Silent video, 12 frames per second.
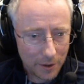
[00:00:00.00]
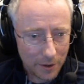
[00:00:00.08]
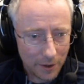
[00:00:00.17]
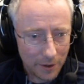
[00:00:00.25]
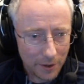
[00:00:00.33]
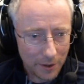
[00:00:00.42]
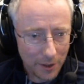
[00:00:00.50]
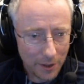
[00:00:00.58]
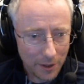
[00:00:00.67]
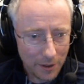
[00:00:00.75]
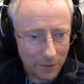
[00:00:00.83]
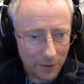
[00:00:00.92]
I think
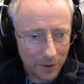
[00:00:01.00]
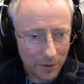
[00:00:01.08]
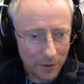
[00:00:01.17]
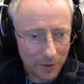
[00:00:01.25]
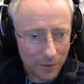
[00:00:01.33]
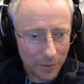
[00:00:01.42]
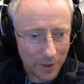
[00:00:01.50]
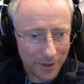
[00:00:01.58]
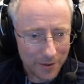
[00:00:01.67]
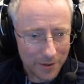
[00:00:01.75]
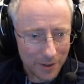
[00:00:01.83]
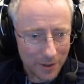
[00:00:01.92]
even though this one
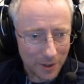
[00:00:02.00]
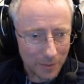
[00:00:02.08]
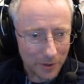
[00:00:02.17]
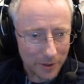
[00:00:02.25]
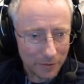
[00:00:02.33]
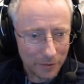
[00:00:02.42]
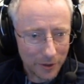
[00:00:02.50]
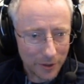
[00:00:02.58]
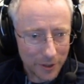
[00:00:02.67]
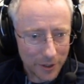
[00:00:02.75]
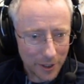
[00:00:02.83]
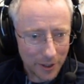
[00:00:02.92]
has the double
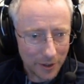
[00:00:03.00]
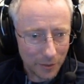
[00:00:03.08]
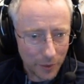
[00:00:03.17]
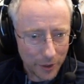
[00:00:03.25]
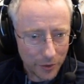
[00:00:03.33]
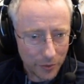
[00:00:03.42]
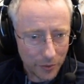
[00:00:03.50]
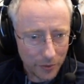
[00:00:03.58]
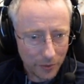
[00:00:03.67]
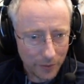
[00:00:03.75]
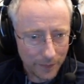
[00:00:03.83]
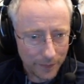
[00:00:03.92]
Infernus and the
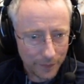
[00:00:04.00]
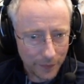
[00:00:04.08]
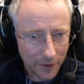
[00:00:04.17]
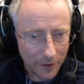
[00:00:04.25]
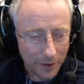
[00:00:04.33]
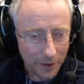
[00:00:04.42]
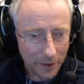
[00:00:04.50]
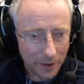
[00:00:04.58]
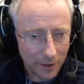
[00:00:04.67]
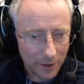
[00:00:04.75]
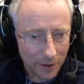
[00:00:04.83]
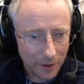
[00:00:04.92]
Ritual, I think